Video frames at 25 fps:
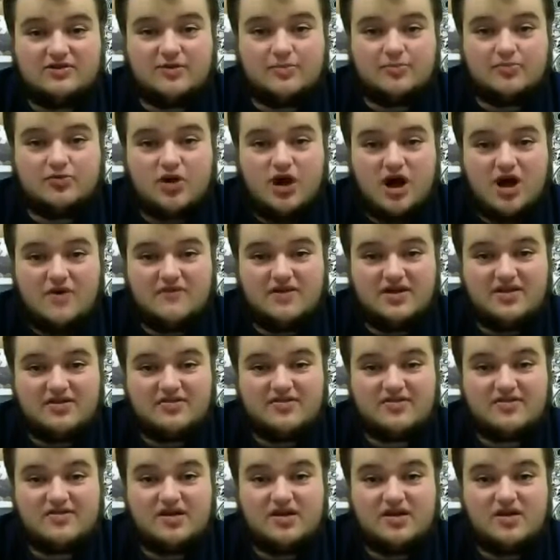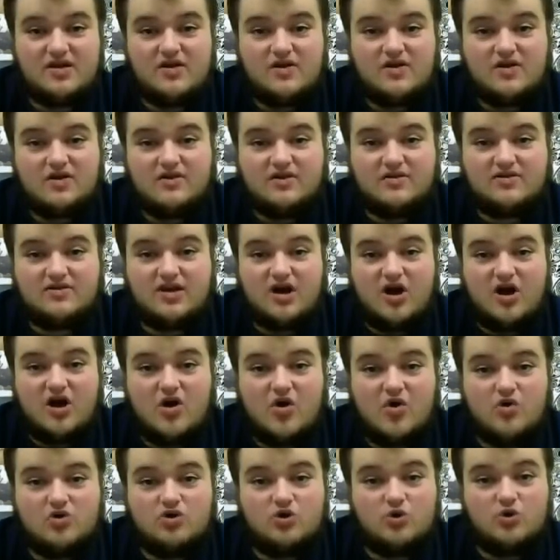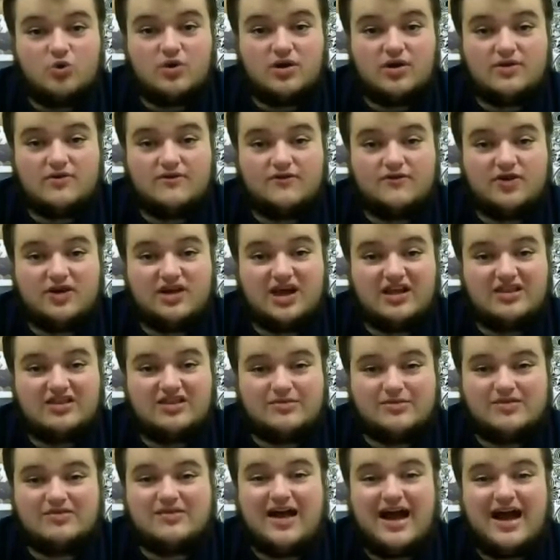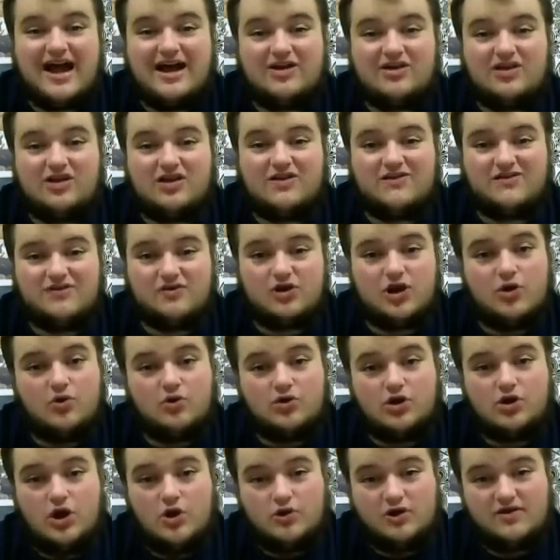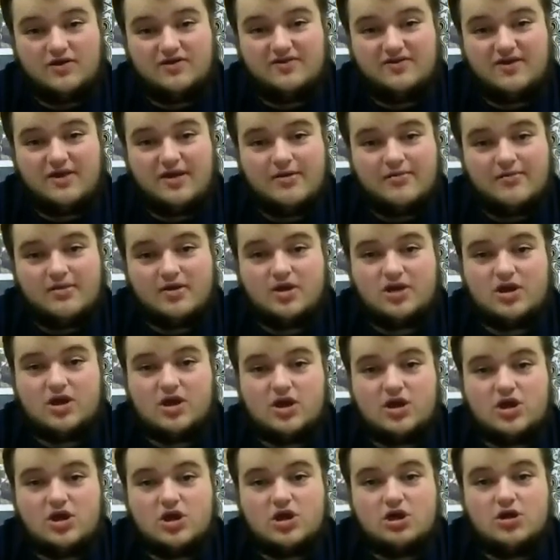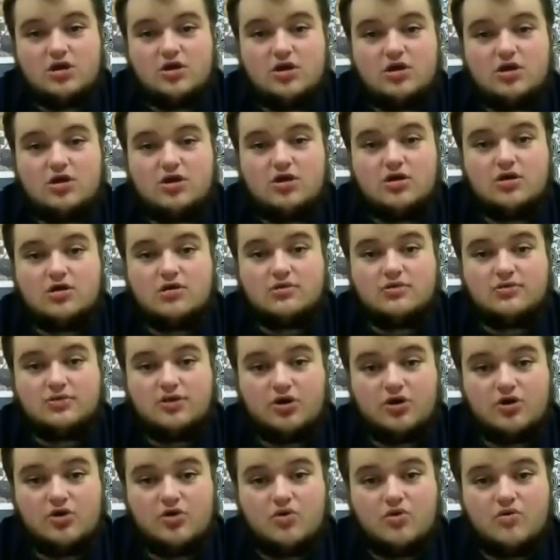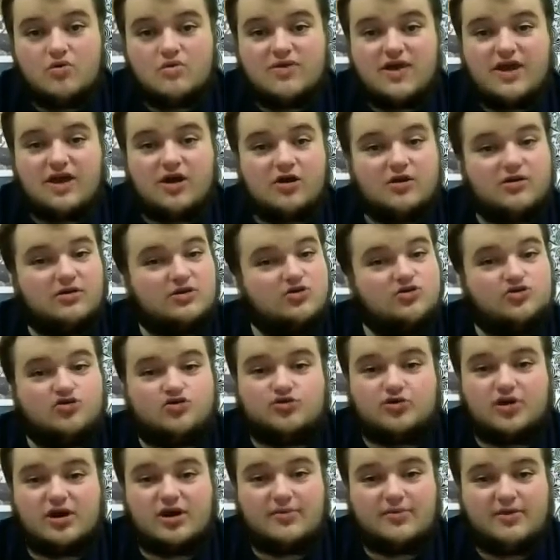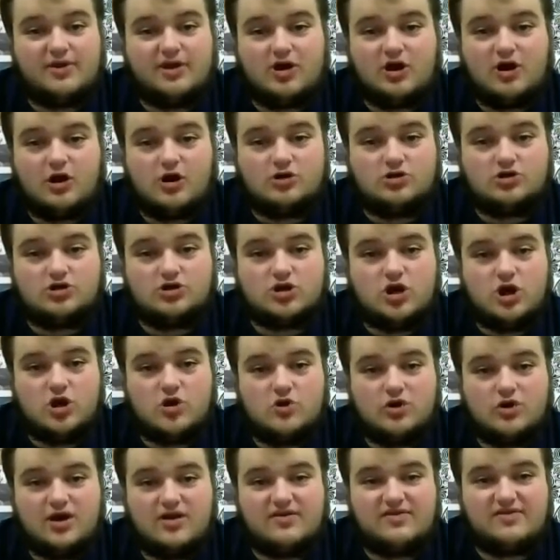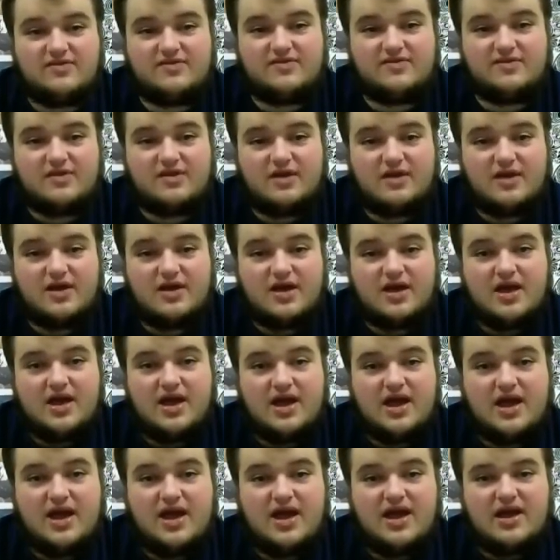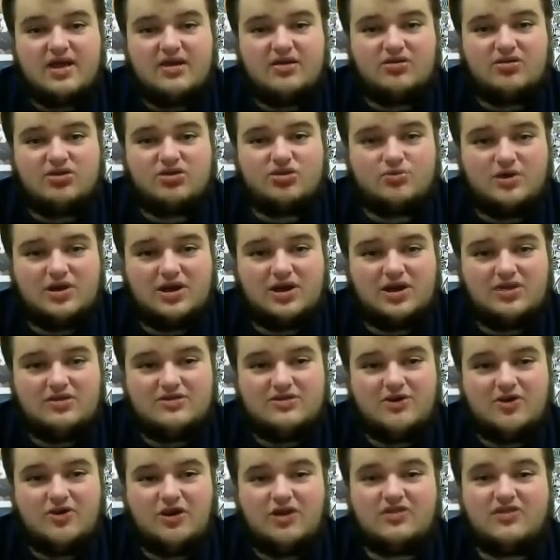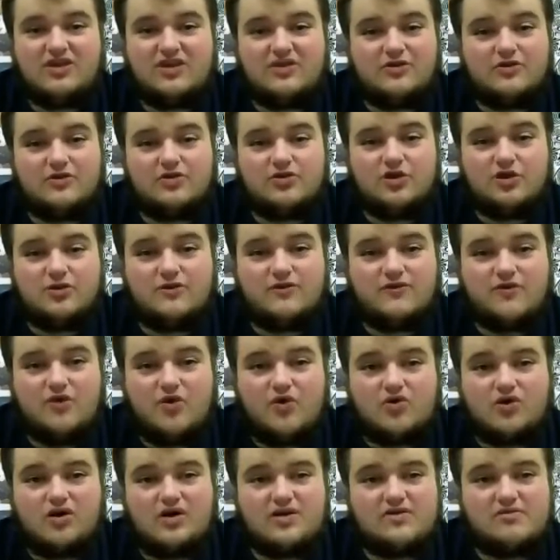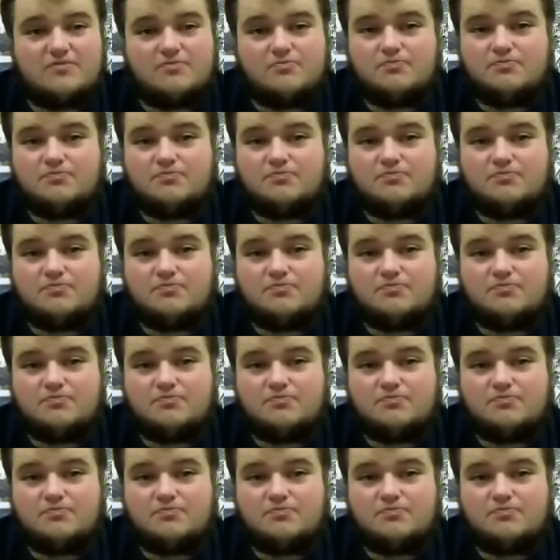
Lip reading: province, so you can forget them entirely if you don't notice them. 2, they are incredibly hard to notice. And 3, the only thing they're good for is